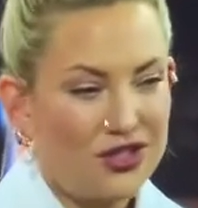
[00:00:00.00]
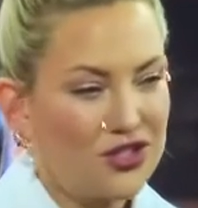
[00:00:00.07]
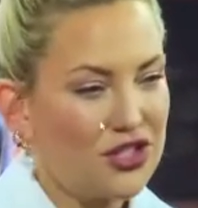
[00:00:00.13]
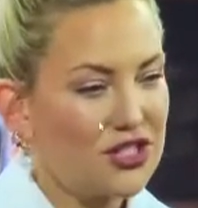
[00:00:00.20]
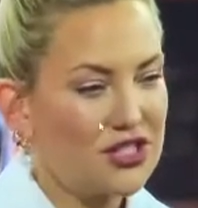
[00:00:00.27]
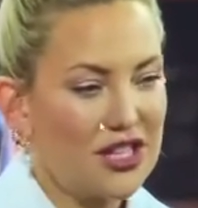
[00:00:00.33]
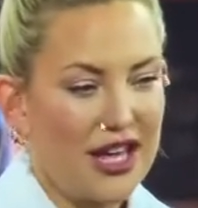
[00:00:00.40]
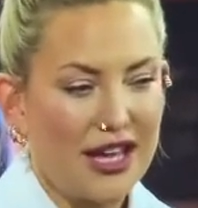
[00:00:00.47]

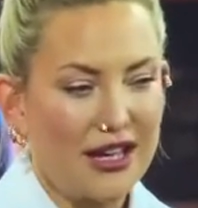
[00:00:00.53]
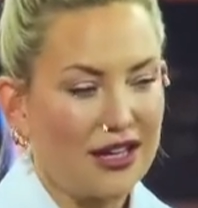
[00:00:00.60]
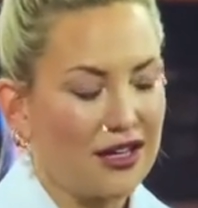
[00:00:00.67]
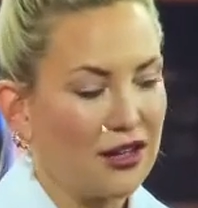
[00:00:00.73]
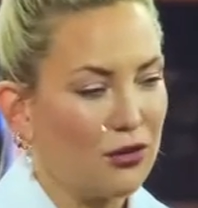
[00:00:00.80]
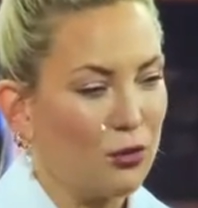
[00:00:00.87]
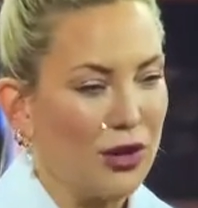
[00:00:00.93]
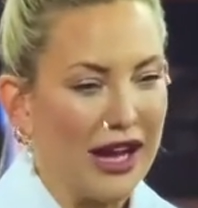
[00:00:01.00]
Just like
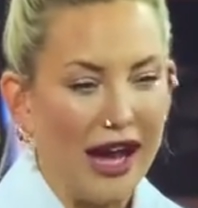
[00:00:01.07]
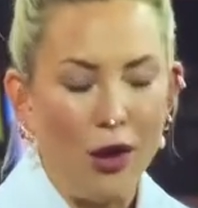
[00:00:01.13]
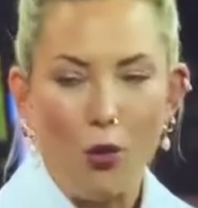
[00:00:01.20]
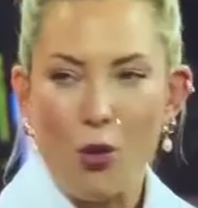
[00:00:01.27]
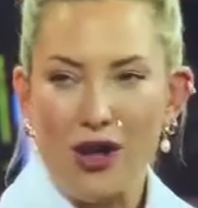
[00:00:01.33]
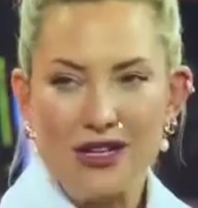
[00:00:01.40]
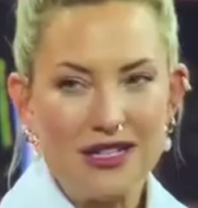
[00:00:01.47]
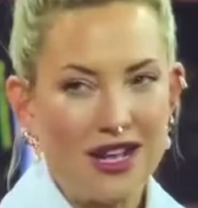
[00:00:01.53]
we got
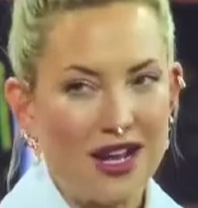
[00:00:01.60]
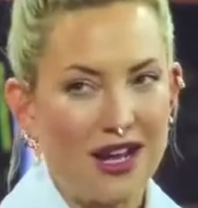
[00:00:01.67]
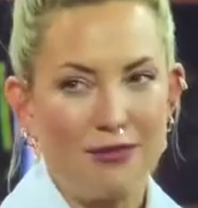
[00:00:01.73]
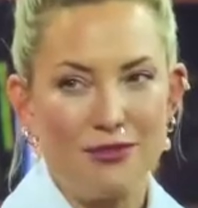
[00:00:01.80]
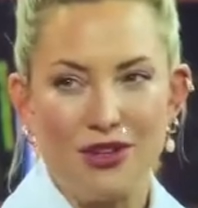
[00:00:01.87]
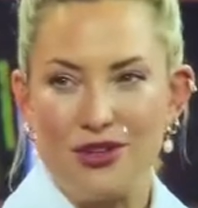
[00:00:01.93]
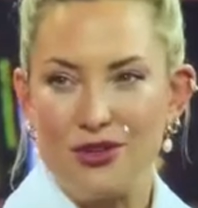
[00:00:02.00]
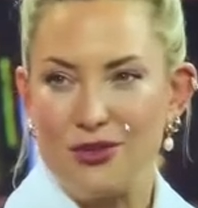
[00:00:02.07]
one
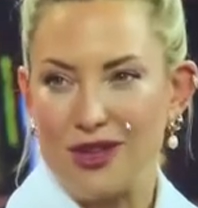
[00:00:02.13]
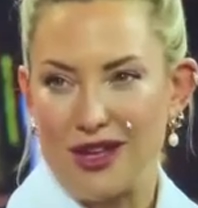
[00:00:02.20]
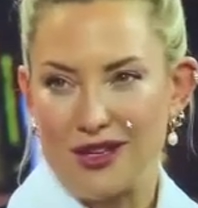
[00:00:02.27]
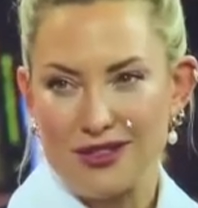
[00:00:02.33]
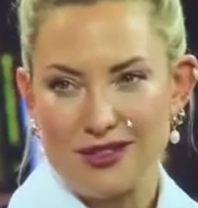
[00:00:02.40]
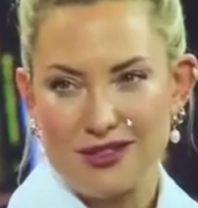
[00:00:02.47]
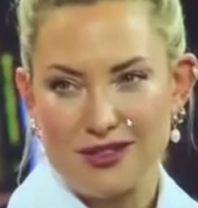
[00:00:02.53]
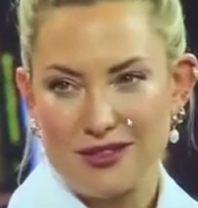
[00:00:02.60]
time to do
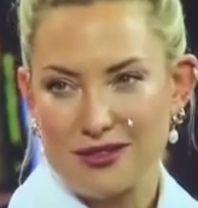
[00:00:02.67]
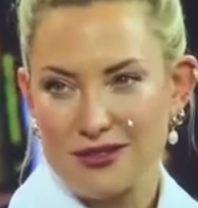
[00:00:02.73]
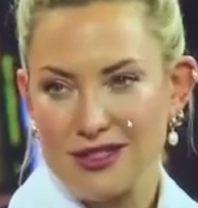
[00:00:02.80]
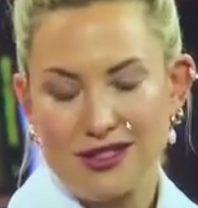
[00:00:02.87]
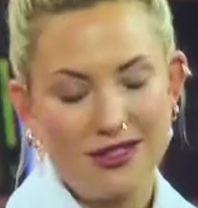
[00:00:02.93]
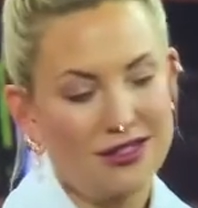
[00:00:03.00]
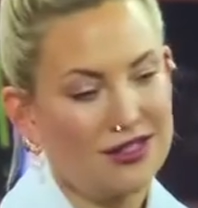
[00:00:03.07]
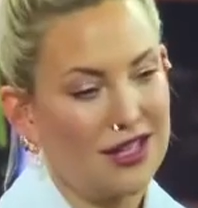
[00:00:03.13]
this.
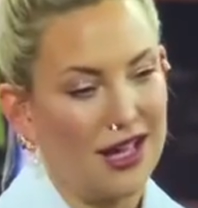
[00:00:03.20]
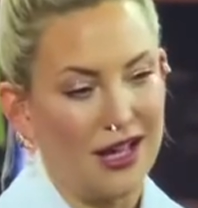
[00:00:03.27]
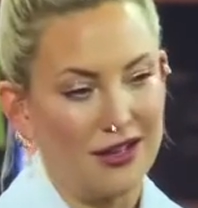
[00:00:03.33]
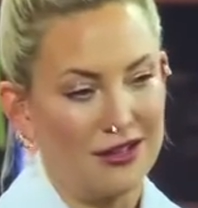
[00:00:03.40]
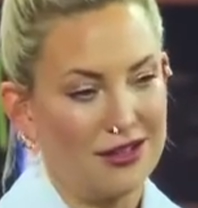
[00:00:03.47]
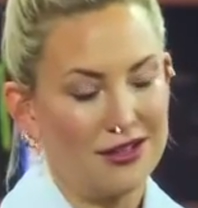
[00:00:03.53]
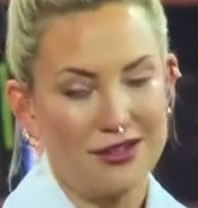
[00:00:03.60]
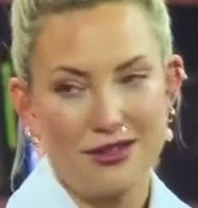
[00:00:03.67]
This is it.
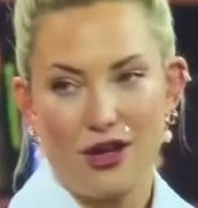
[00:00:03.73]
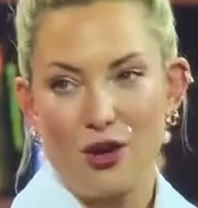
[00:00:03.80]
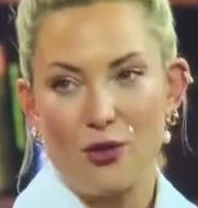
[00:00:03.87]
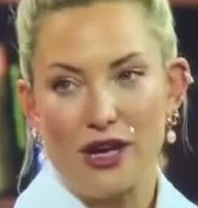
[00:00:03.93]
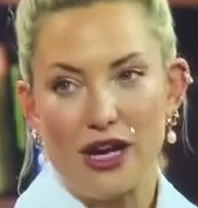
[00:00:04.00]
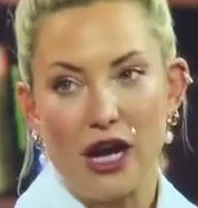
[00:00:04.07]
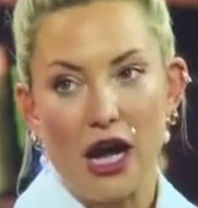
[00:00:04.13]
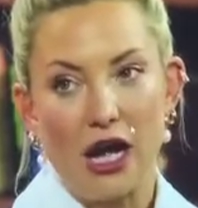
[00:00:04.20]
This is all
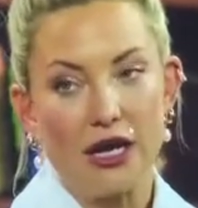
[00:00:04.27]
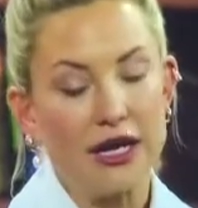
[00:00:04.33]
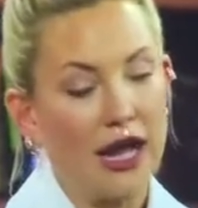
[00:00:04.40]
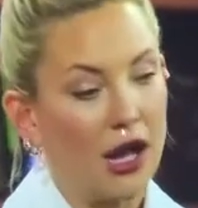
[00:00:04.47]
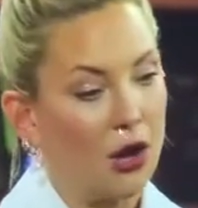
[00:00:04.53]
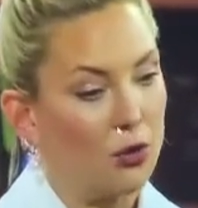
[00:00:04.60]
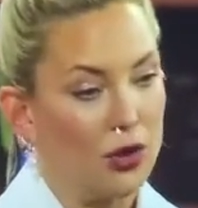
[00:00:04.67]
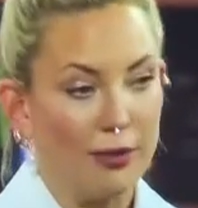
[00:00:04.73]
we got.
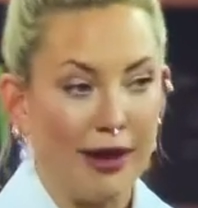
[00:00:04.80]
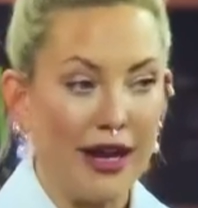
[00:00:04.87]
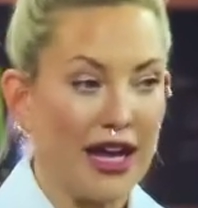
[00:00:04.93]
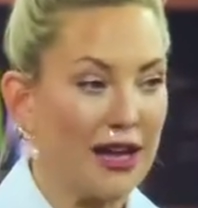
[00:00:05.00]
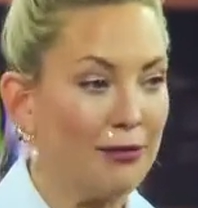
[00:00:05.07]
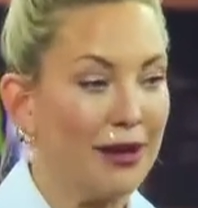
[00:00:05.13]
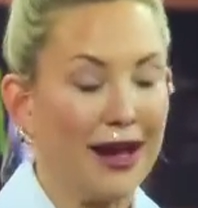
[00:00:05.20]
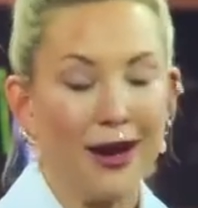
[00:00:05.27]
Now, we might
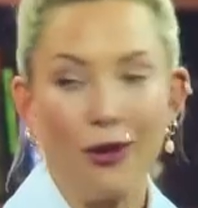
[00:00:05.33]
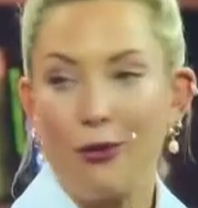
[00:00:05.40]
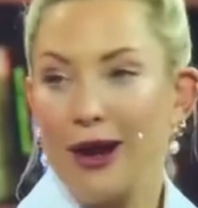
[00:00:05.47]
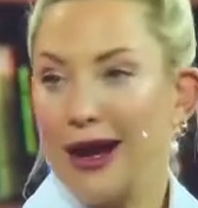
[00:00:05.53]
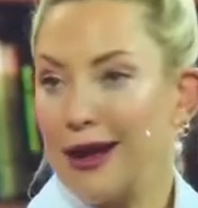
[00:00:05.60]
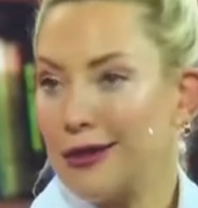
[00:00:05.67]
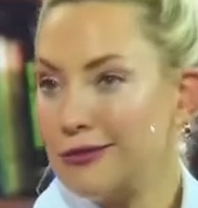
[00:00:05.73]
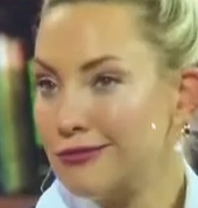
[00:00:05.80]
come back
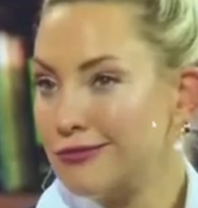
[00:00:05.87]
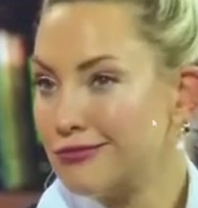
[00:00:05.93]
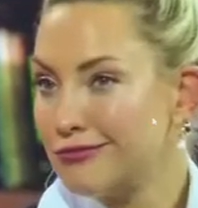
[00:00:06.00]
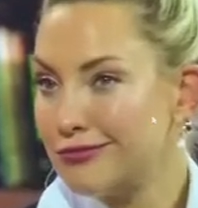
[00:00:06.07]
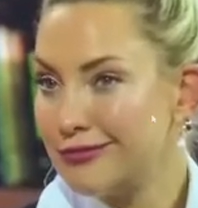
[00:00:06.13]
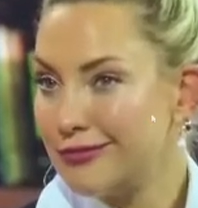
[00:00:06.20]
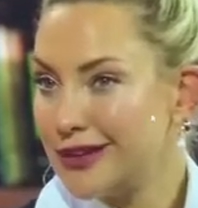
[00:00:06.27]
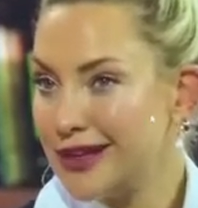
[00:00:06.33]
around,
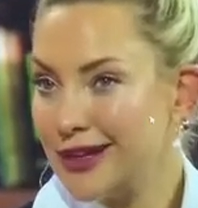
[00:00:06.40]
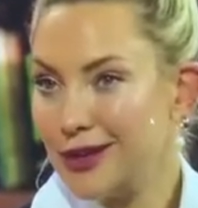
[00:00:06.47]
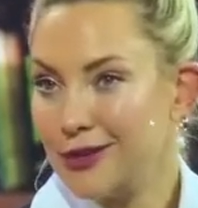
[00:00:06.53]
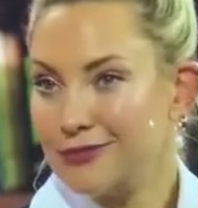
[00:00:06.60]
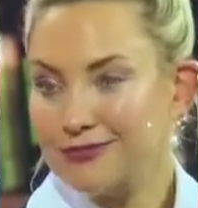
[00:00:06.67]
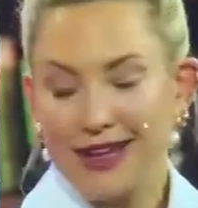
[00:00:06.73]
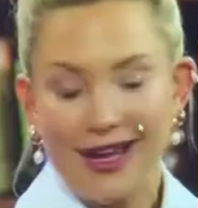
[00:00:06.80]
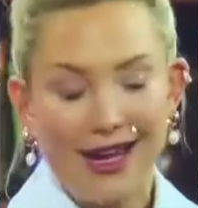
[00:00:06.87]

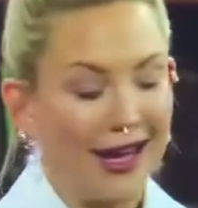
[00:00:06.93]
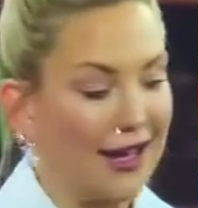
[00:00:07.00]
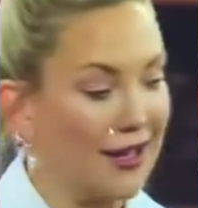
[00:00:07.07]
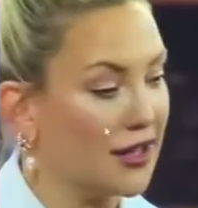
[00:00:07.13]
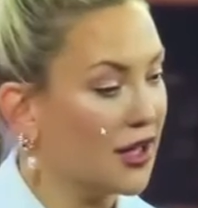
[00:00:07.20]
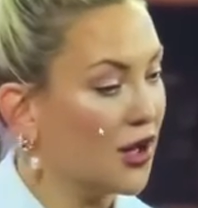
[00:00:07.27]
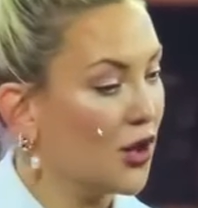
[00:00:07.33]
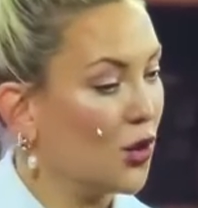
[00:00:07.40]
hey,
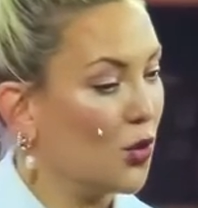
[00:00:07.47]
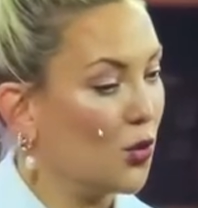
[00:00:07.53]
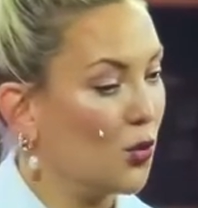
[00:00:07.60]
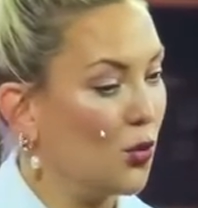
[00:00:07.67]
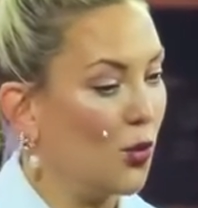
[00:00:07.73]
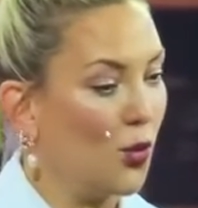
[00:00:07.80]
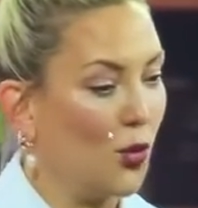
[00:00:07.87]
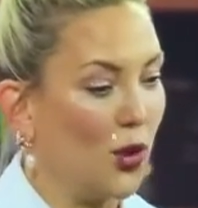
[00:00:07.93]

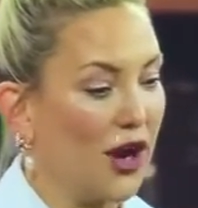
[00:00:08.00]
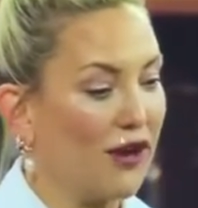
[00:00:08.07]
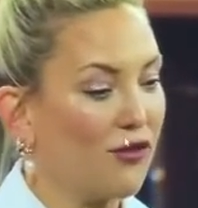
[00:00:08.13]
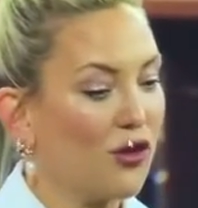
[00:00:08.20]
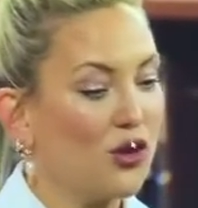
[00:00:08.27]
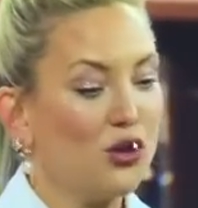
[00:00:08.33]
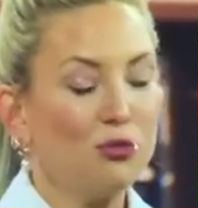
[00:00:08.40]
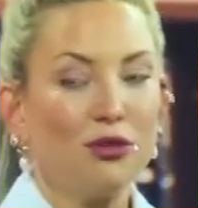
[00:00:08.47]

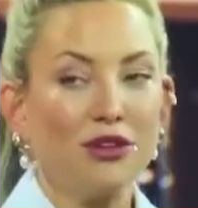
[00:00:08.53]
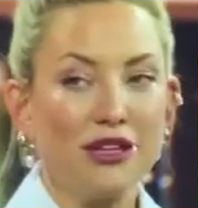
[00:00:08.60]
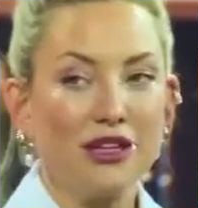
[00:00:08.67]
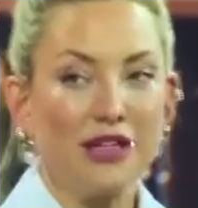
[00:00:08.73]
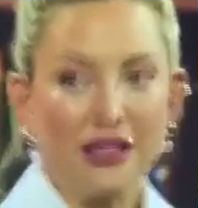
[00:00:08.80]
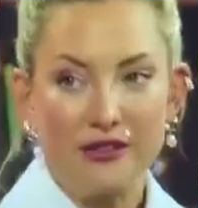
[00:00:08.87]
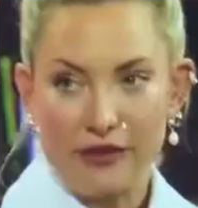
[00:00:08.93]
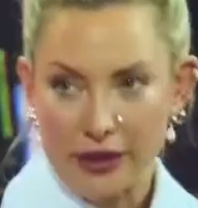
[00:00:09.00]
whatever you
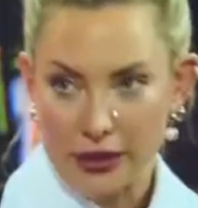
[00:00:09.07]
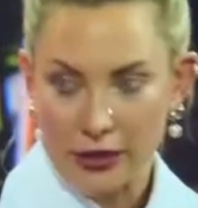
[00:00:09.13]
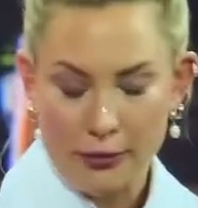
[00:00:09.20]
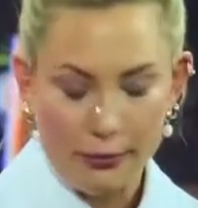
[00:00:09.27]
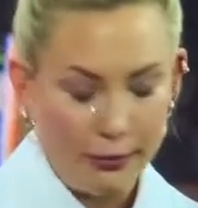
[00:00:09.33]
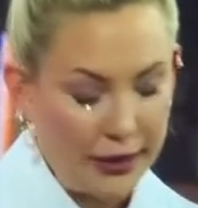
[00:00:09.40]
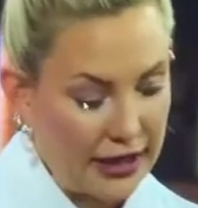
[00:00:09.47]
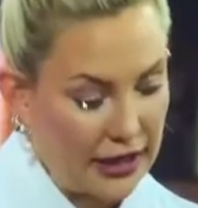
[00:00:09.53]
believe in.
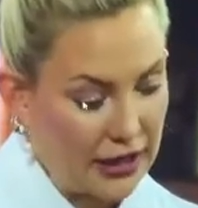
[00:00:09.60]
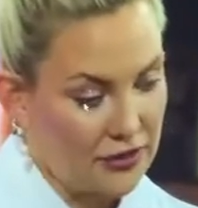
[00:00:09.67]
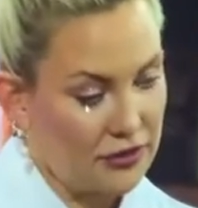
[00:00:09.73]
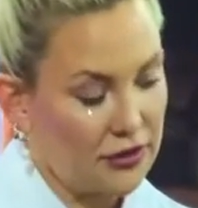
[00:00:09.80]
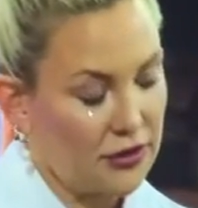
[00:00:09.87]
But